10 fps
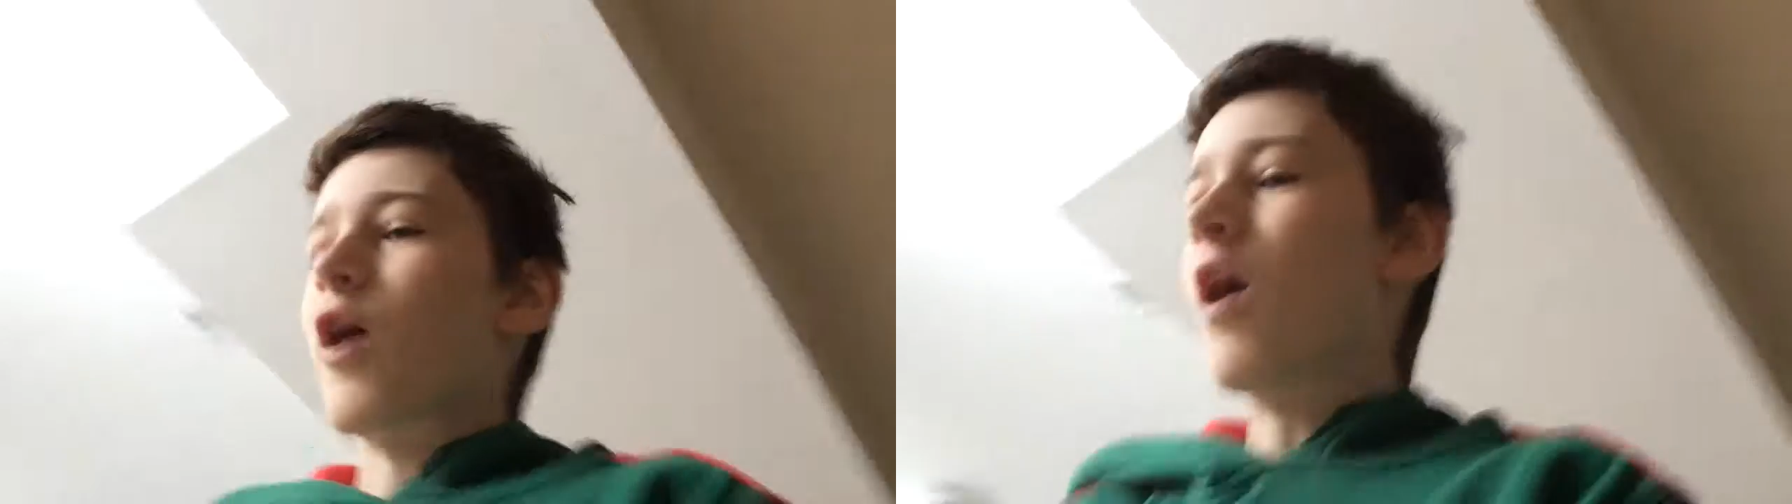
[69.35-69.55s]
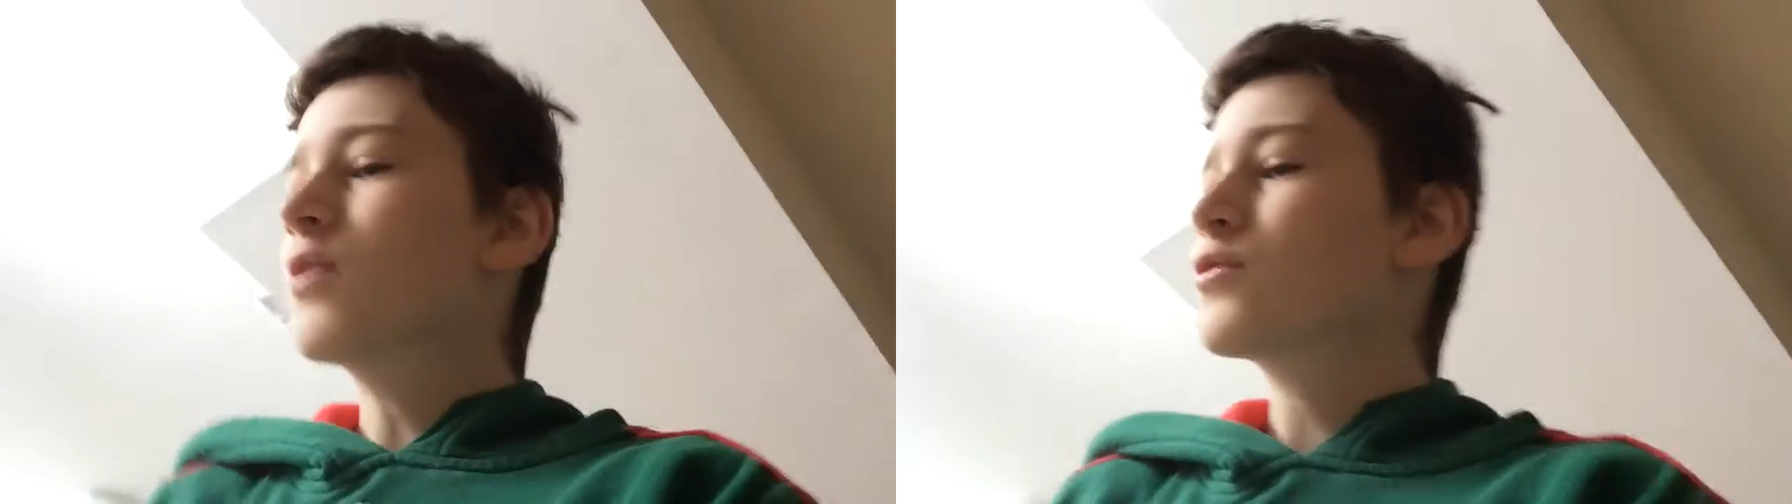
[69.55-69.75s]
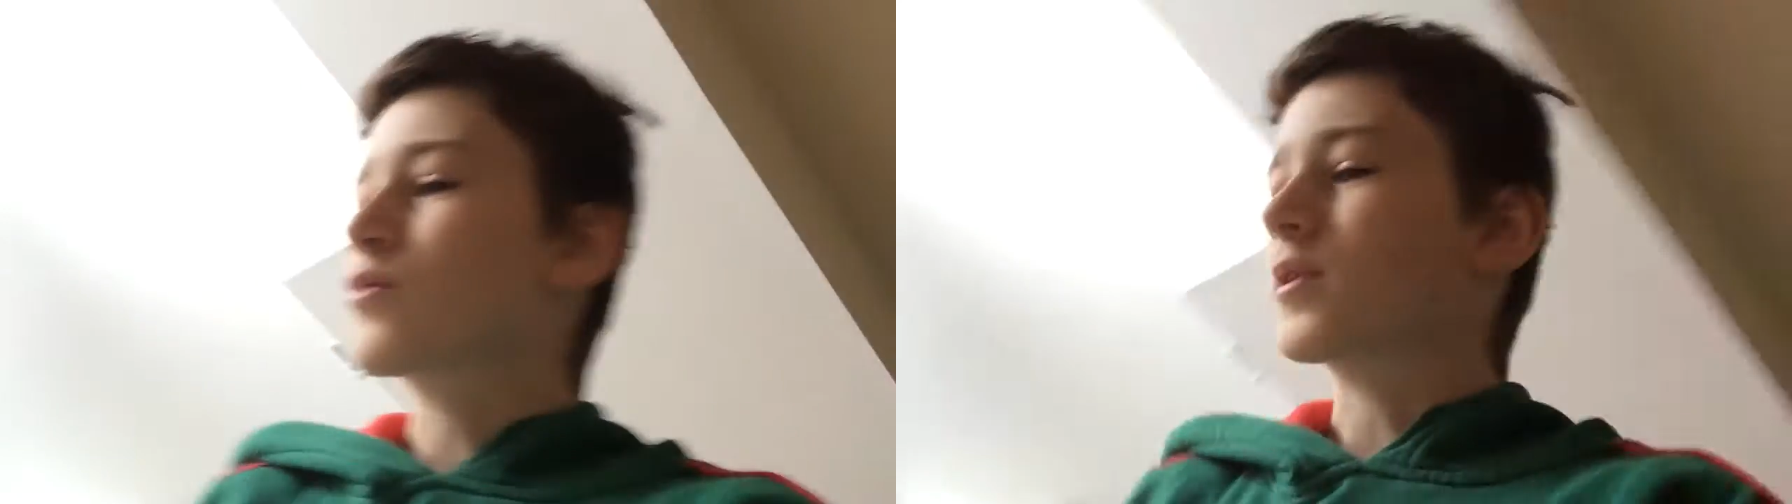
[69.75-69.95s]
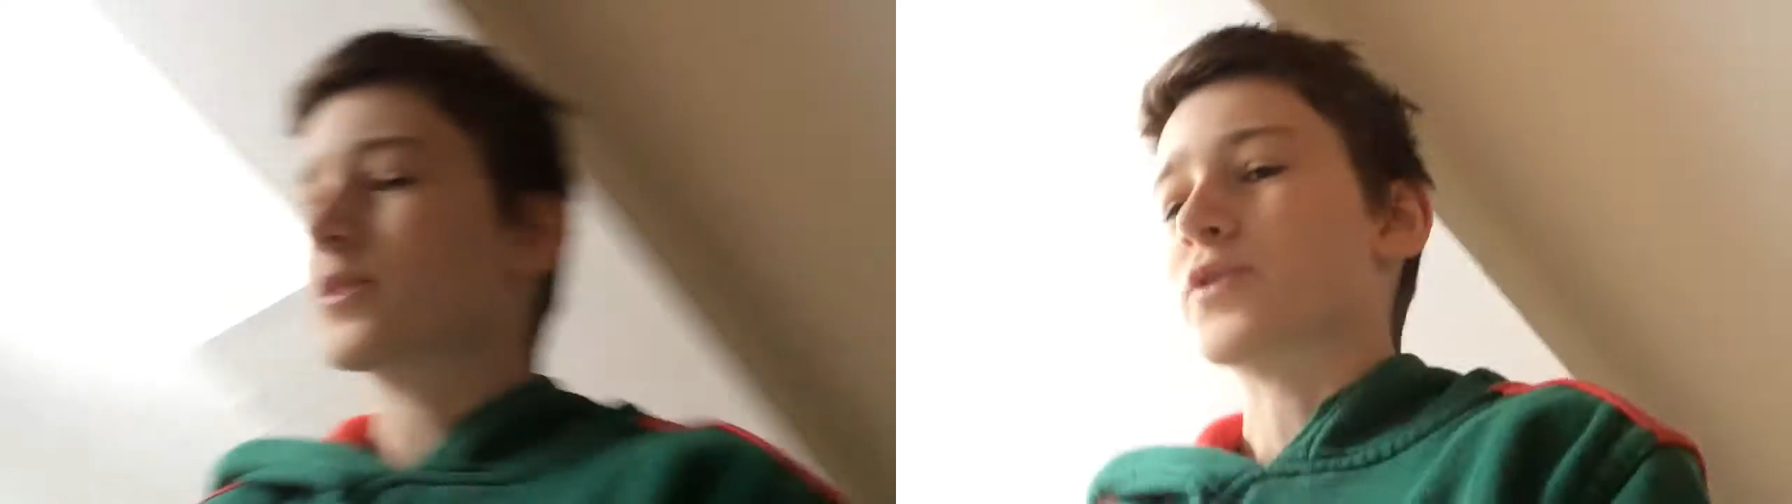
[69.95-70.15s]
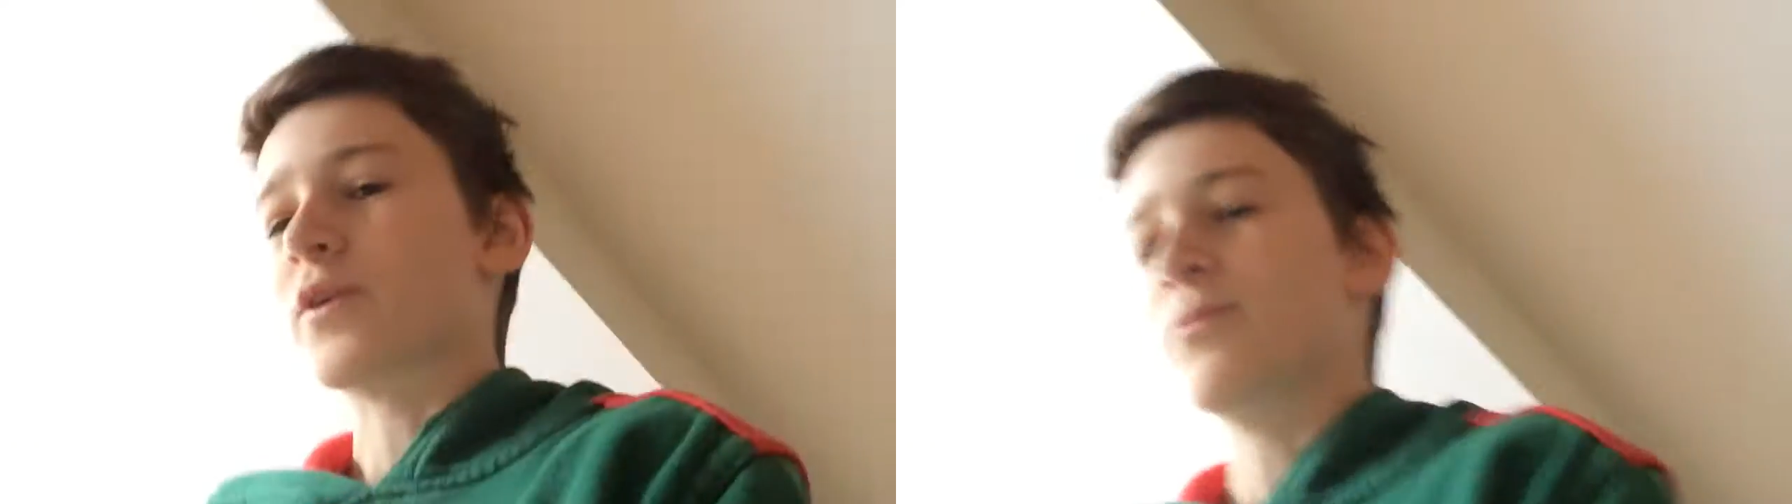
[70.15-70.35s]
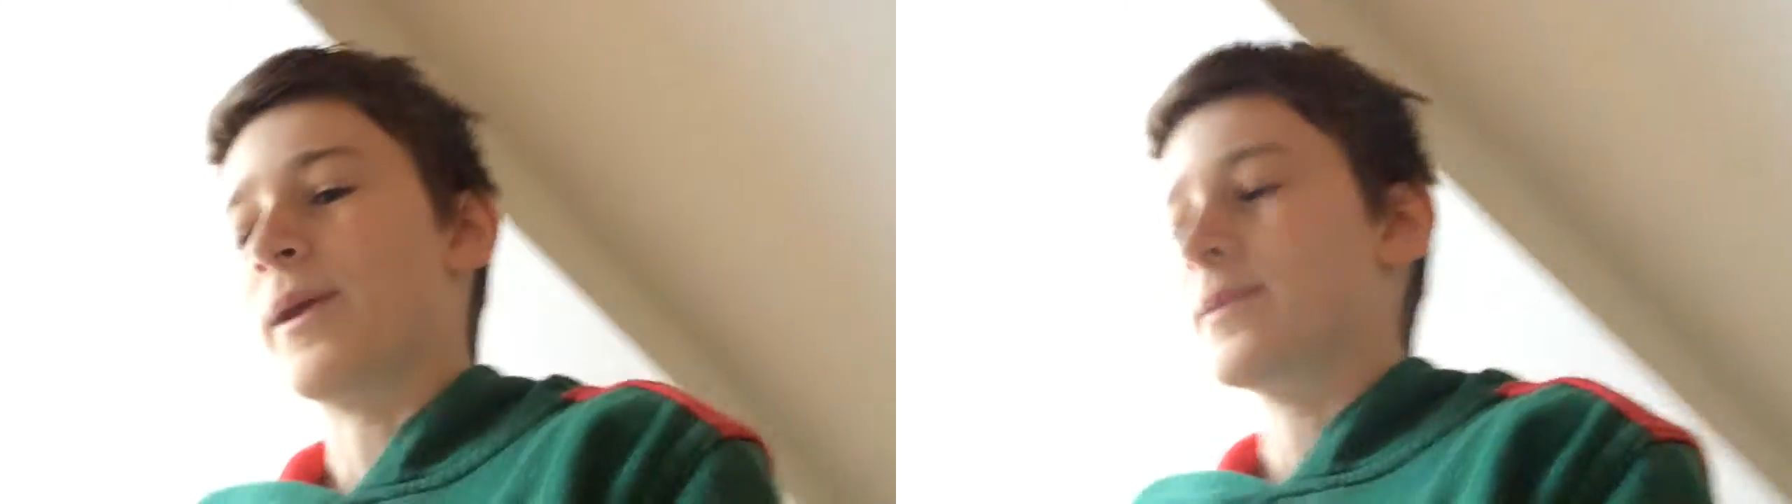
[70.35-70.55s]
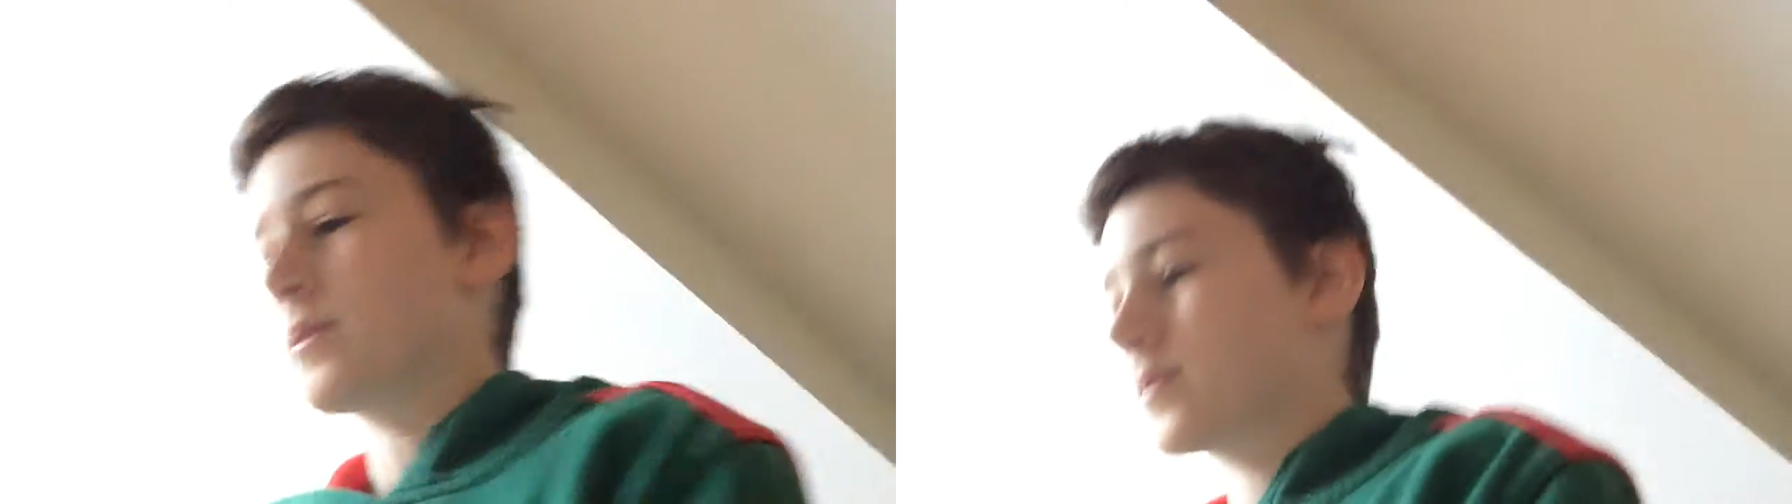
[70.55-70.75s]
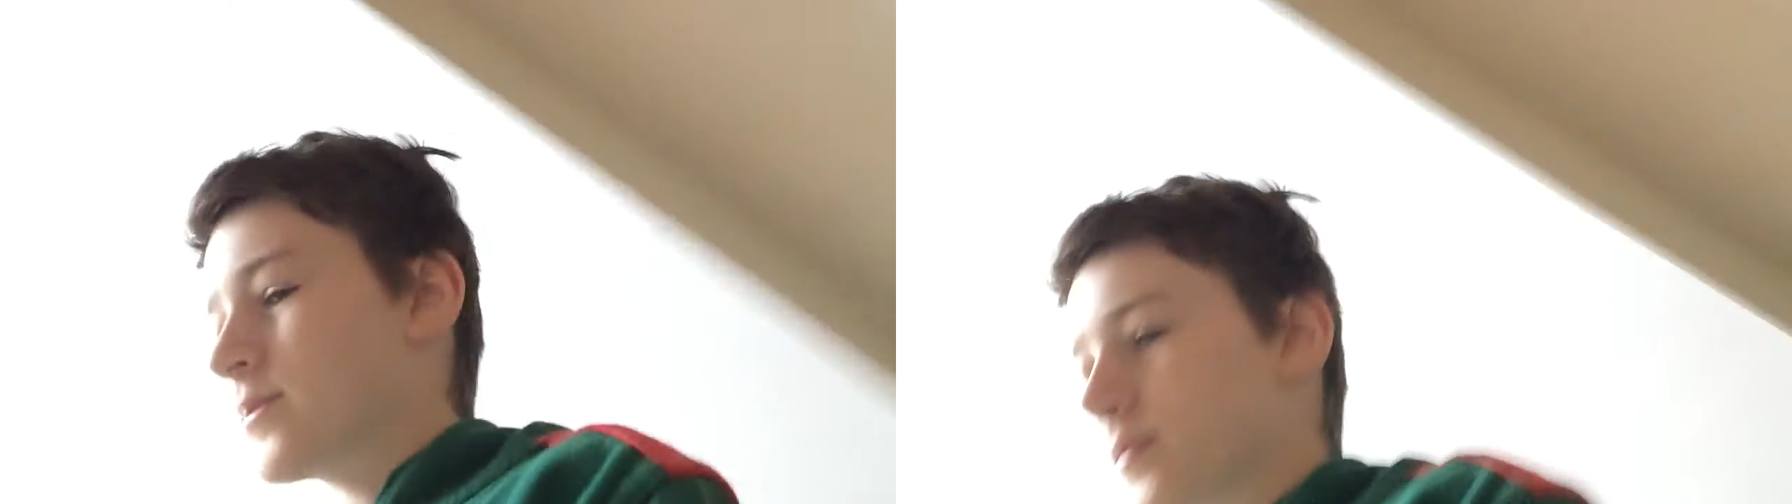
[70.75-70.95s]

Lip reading: hungry, Sherman.